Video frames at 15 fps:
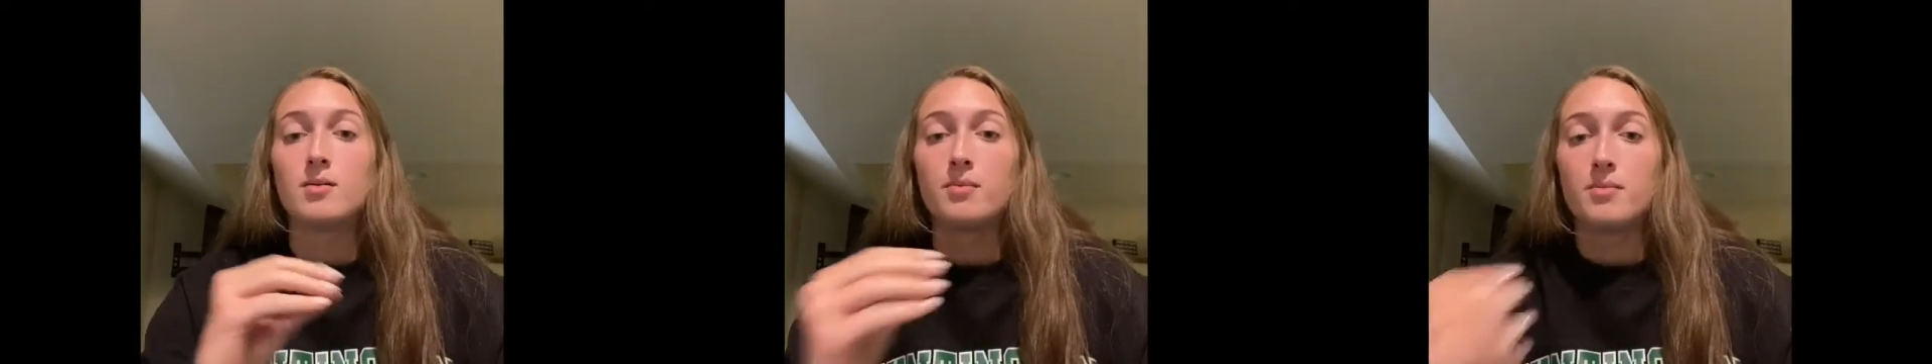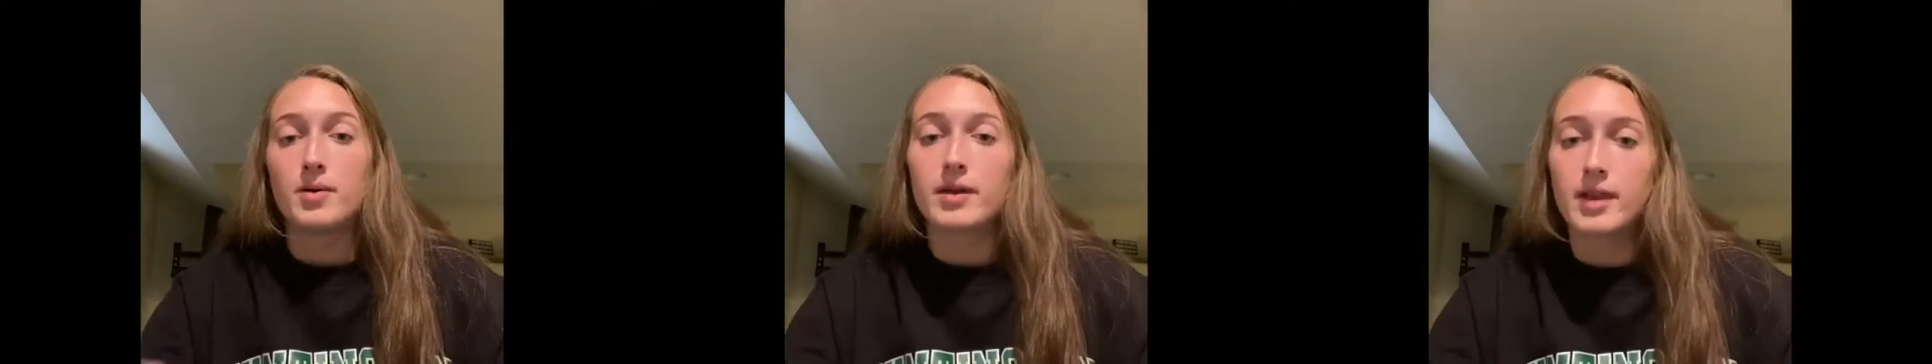
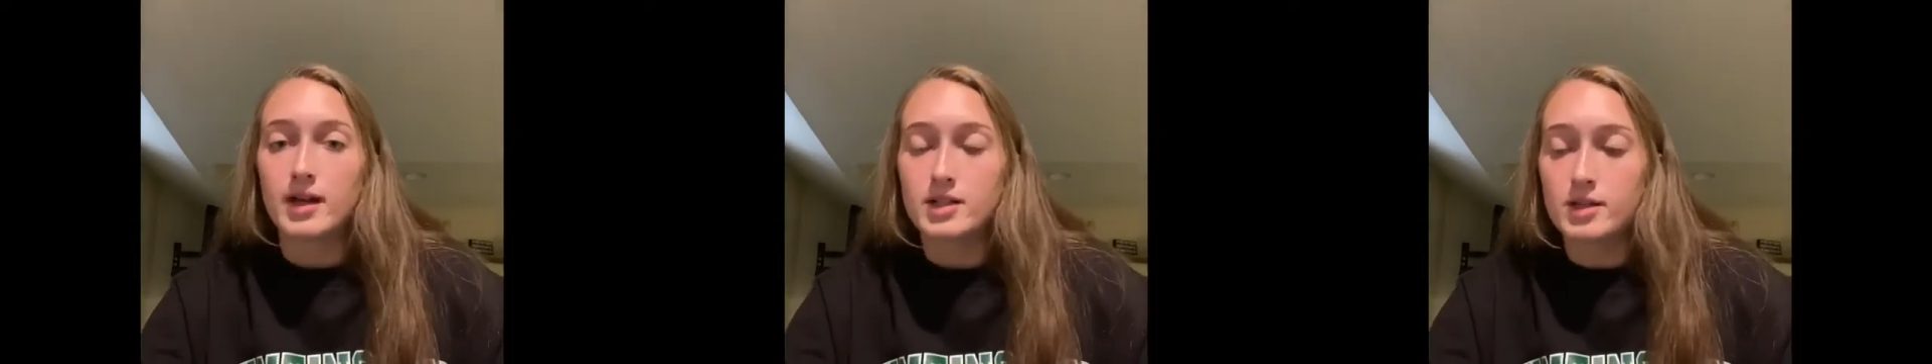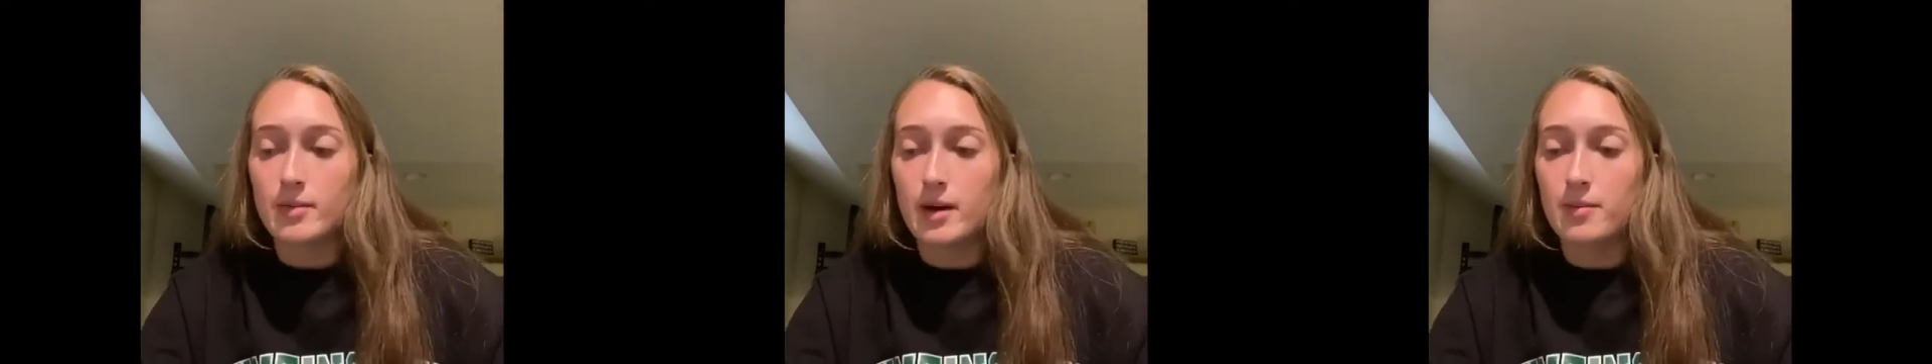put that
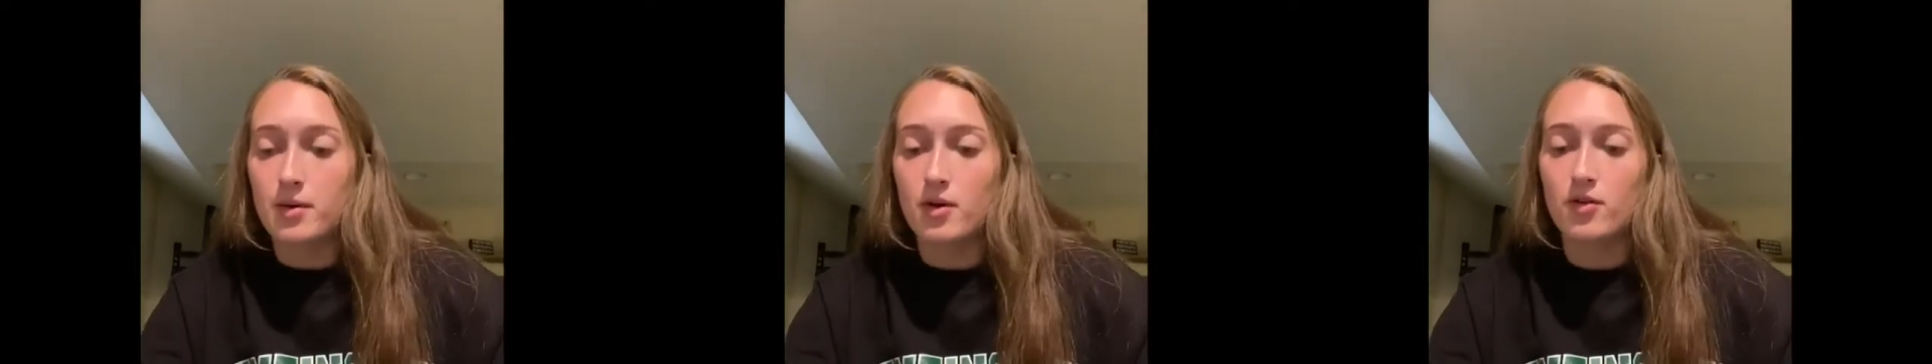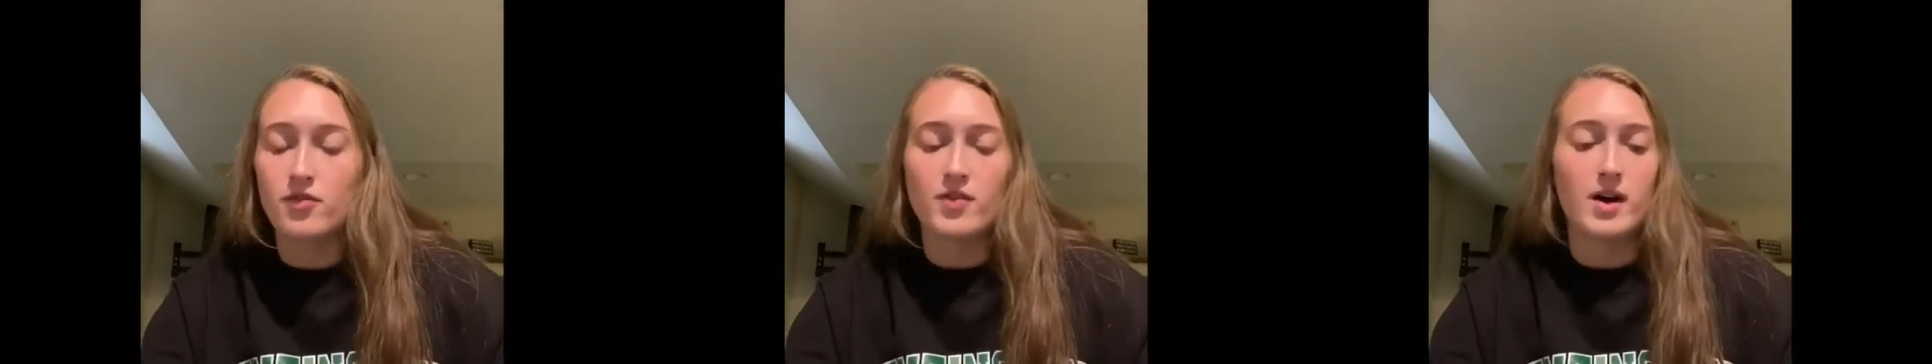to my
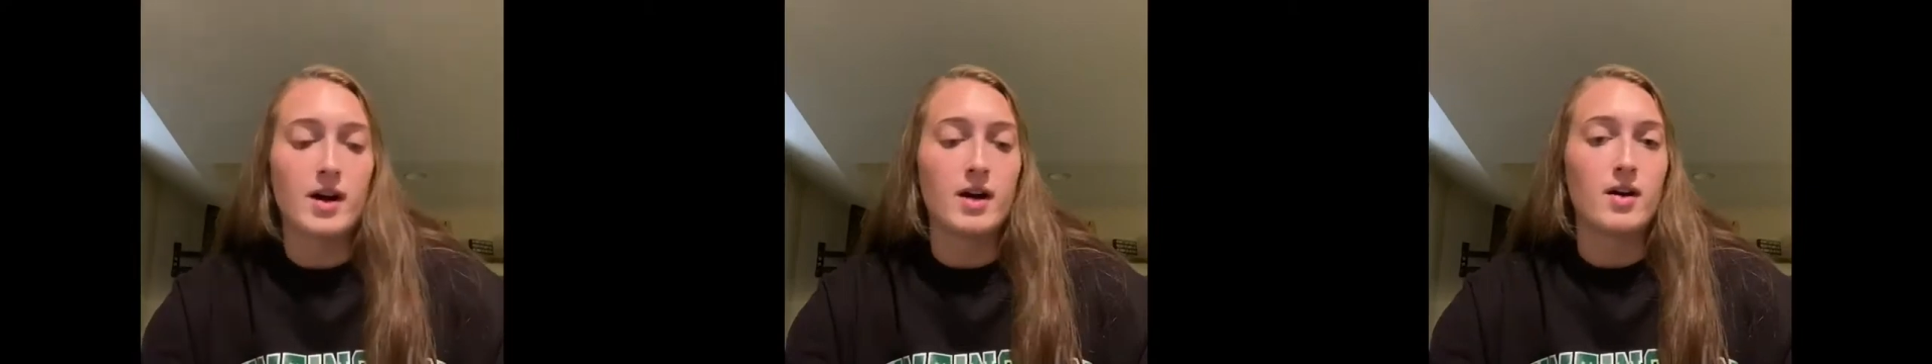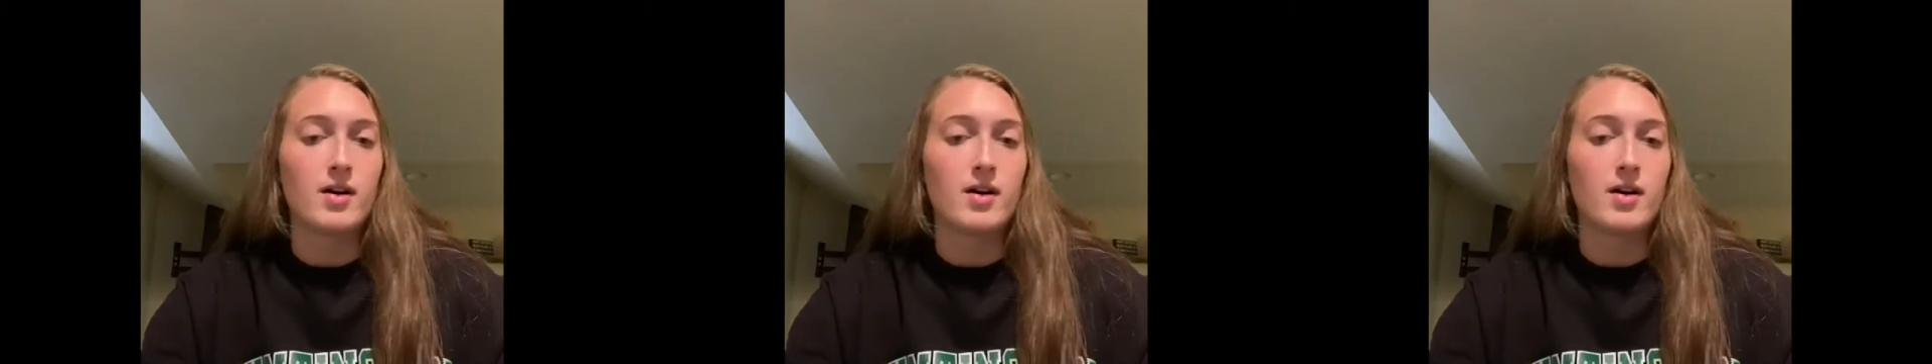profile,